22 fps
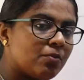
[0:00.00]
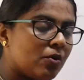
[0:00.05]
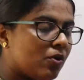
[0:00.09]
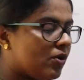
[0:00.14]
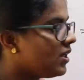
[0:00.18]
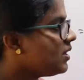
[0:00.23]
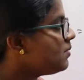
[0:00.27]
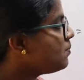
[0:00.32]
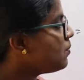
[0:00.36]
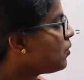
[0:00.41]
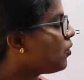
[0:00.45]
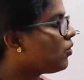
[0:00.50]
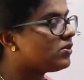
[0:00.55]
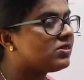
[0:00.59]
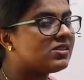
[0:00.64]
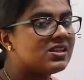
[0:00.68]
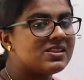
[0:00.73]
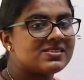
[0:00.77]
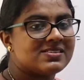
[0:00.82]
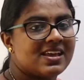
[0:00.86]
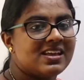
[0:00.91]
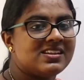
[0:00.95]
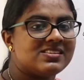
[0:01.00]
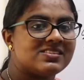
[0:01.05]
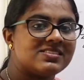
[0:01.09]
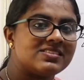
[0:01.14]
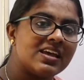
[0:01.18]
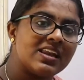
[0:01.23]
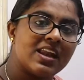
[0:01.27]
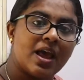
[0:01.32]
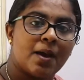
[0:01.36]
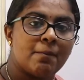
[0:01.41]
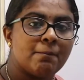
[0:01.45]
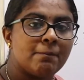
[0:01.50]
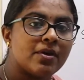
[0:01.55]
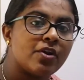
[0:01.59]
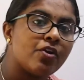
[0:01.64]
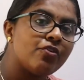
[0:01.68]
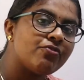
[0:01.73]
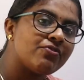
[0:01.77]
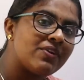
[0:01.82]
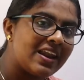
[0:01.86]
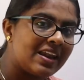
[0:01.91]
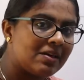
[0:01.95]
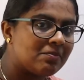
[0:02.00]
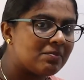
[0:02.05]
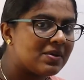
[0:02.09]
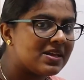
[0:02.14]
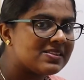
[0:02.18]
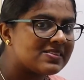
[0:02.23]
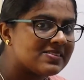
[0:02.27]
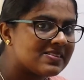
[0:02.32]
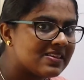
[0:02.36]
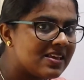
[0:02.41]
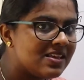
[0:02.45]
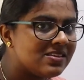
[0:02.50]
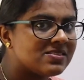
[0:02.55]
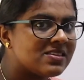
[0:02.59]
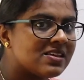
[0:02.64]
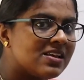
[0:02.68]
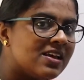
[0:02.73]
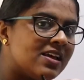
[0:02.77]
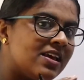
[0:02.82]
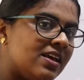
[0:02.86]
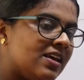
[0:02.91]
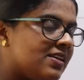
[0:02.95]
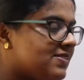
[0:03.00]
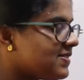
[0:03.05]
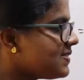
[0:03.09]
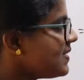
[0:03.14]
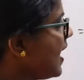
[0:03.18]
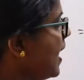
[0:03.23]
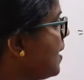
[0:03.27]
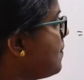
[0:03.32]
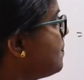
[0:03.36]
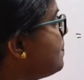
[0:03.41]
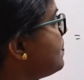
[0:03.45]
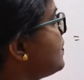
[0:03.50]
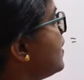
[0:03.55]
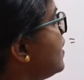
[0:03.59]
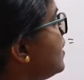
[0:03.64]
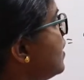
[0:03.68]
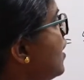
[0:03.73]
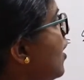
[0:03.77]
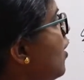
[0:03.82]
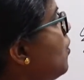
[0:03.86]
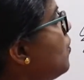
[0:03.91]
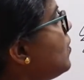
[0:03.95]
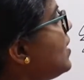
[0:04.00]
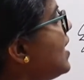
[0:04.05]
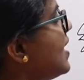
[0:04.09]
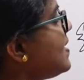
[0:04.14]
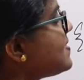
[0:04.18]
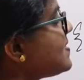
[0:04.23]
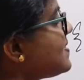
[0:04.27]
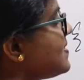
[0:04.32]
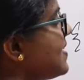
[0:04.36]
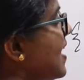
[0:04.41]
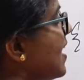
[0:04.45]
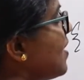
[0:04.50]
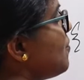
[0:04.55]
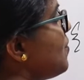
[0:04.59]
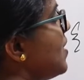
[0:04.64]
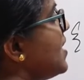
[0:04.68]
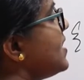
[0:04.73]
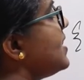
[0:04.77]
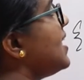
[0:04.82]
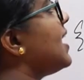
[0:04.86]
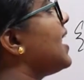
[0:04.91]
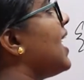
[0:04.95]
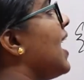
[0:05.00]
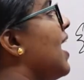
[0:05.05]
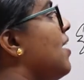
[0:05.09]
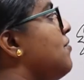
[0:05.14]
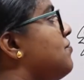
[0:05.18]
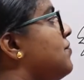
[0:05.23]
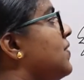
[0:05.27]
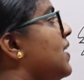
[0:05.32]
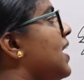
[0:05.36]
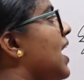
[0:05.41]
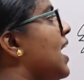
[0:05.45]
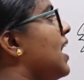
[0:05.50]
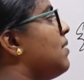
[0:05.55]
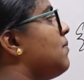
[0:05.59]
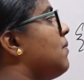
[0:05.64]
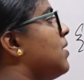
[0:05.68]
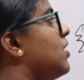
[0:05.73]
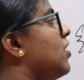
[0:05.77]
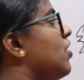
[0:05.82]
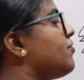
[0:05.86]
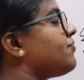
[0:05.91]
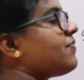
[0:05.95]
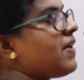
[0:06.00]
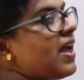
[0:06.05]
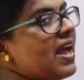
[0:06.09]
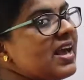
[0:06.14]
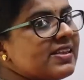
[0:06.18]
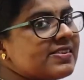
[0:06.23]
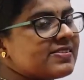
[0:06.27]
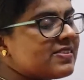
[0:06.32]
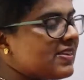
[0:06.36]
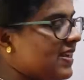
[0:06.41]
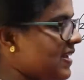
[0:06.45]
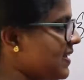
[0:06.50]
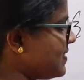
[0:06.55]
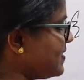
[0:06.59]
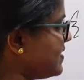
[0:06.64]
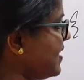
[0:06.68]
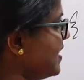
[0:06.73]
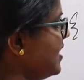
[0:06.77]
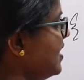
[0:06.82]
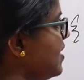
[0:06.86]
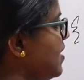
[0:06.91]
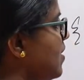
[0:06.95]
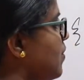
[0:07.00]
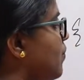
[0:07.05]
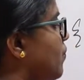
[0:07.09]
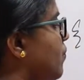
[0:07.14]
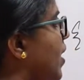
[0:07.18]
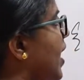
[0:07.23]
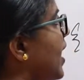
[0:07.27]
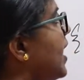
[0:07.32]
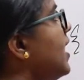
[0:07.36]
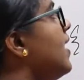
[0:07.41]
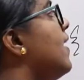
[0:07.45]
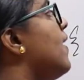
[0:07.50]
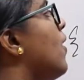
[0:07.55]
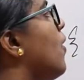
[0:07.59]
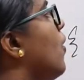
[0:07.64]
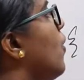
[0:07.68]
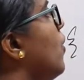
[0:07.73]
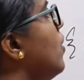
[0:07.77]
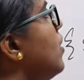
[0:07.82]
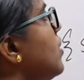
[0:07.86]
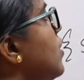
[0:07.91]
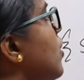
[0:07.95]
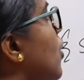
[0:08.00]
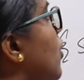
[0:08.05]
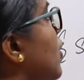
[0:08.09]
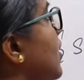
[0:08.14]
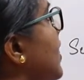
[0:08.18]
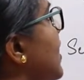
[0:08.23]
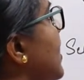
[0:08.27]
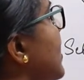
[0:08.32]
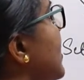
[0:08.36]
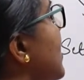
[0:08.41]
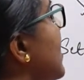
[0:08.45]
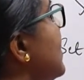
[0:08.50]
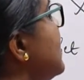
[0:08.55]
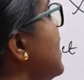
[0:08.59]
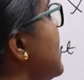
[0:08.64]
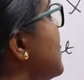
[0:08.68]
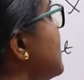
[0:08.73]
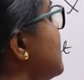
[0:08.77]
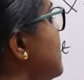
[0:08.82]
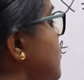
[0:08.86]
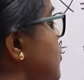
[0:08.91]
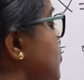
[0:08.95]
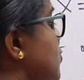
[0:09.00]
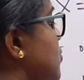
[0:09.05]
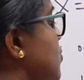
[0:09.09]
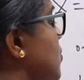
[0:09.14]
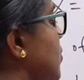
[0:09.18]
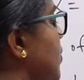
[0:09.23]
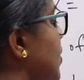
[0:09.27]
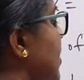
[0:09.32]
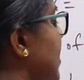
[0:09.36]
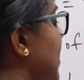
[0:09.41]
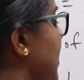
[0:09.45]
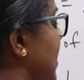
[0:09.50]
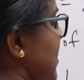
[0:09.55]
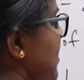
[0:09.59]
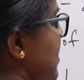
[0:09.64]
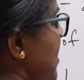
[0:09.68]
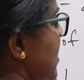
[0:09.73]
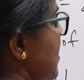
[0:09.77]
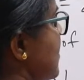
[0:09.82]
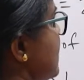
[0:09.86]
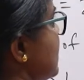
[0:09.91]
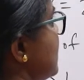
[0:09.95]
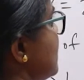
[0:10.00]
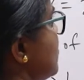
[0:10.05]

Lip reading: in both the sets the number of elements is same. Now let's check whether every element of X is in Y or not. Here there is 2, here there is